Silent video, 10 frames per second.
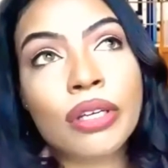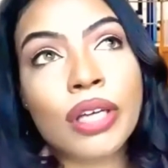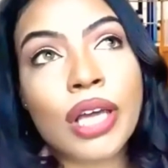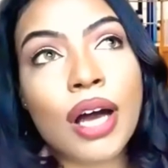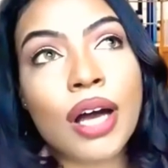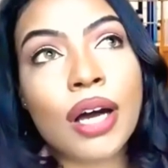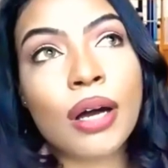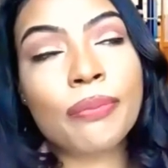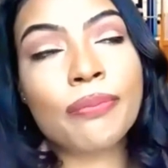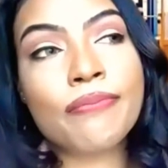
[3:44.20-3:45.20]

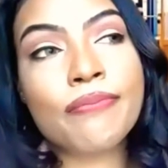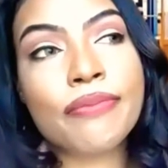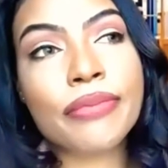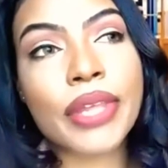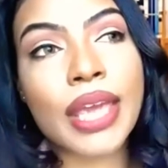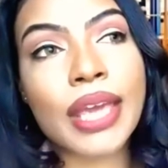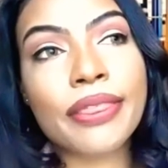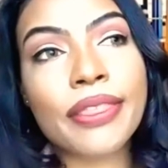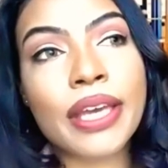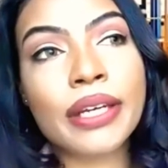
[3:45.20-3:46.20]
And
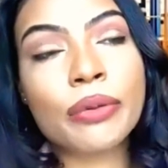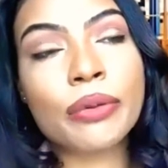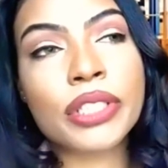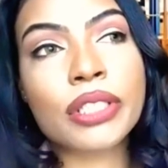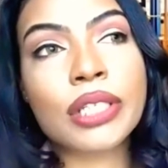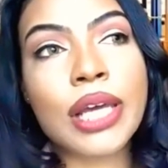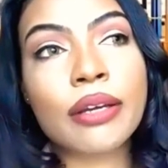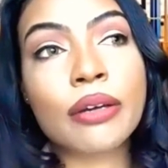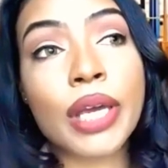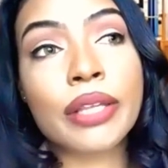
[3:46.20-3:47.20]
then it was just like,
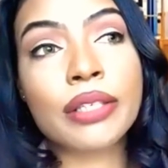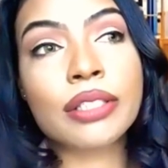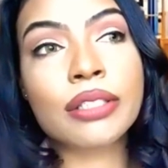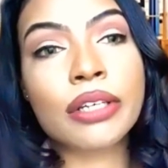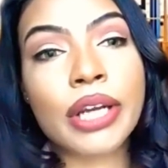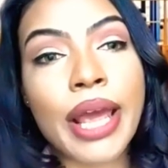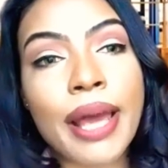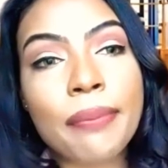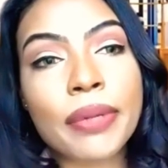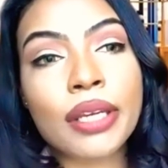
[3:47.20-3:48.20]
okay, this is going to
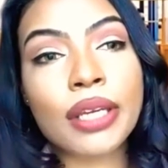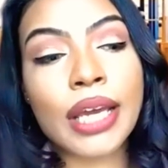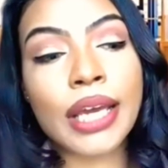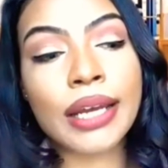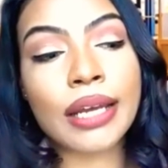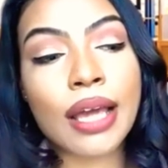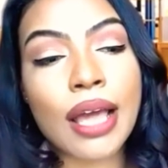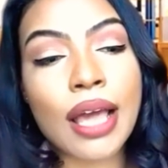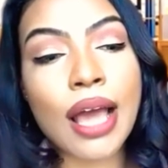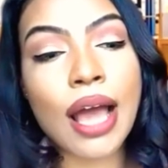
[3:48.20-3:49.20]
happen. And
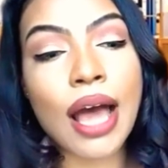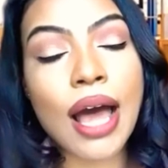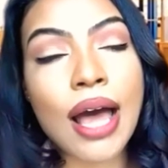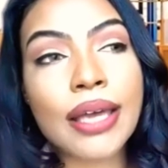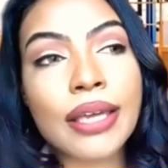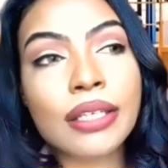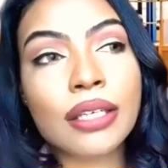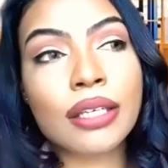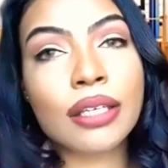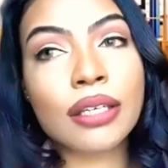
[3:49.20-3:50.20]
I
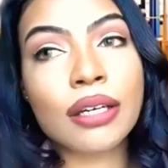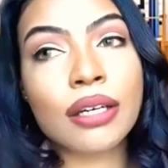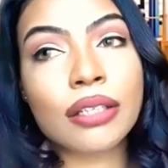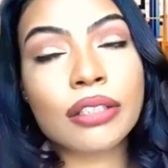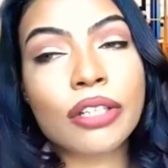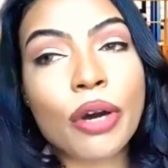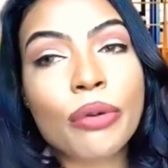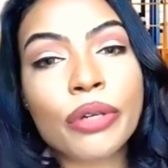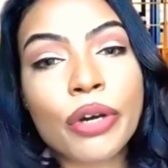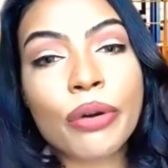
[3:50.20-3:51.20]
don't
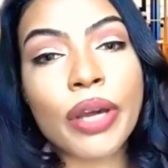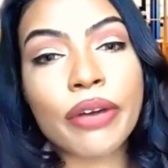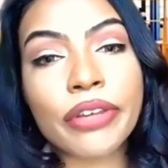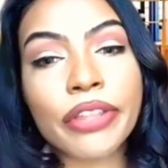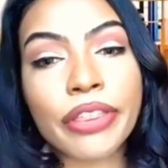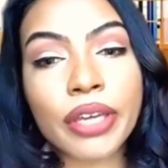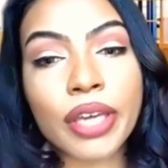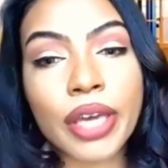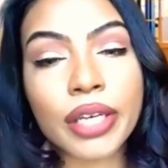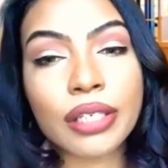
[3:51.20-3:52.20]
know everything
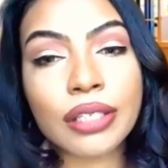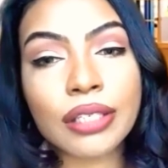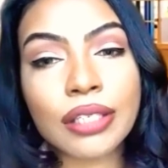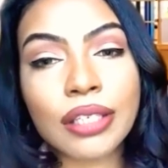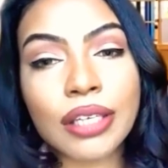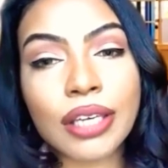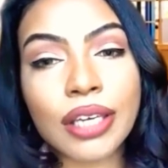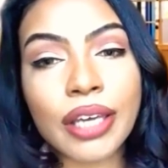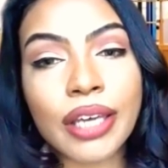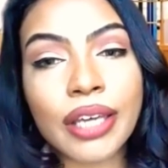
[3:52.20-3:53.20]
yet.
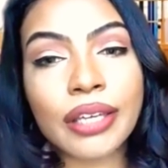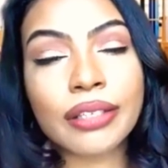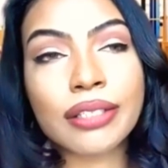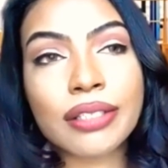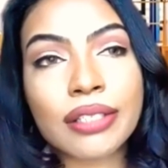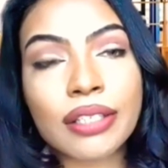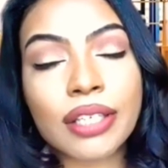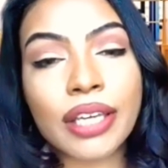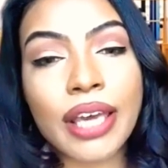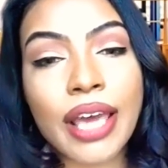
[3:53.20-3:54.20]
And
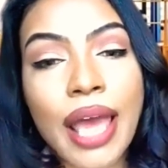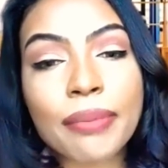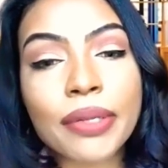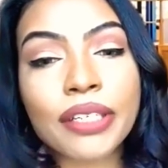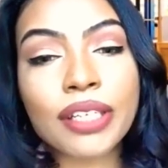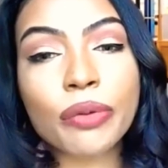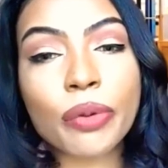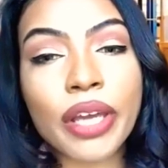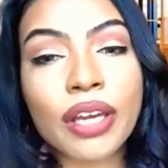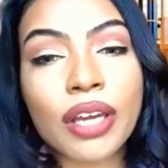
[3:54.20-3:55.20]
it happened
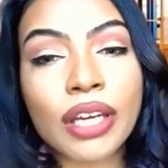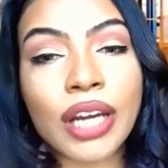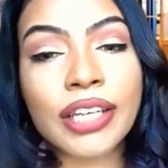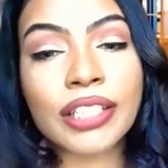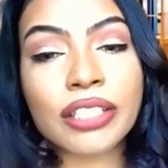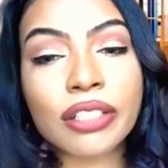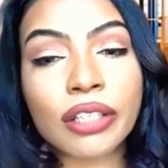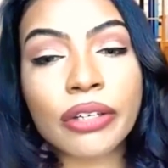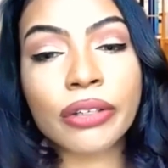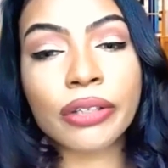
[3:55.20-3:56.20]
anyway. And I just
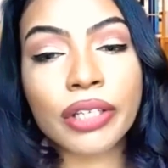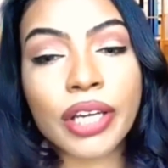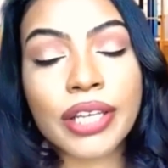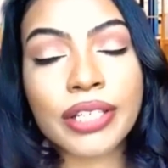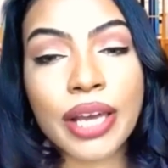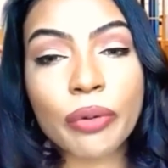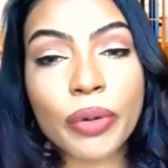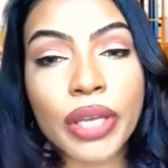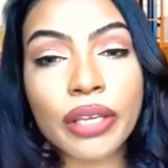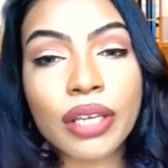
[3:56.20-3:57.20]
learned as I
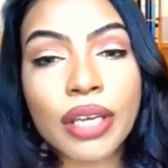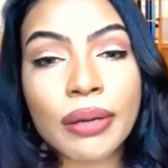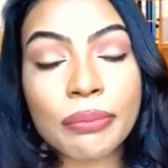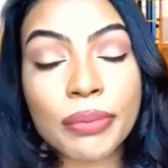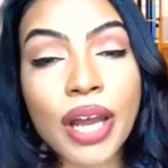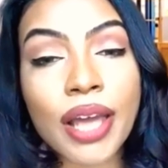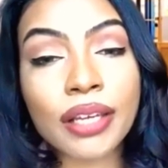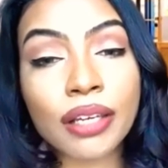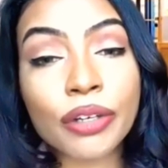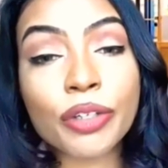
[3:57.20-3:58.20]
went, but I
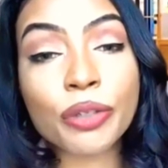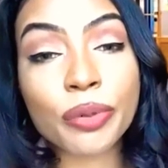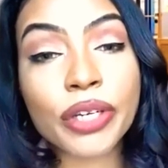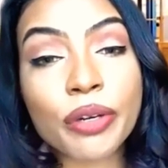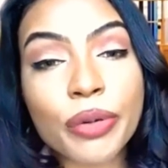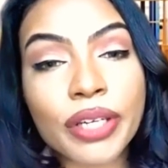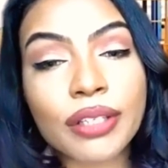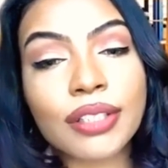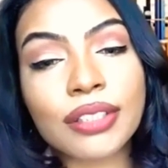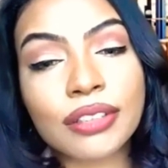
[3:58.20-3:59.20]
learned pretty quickly.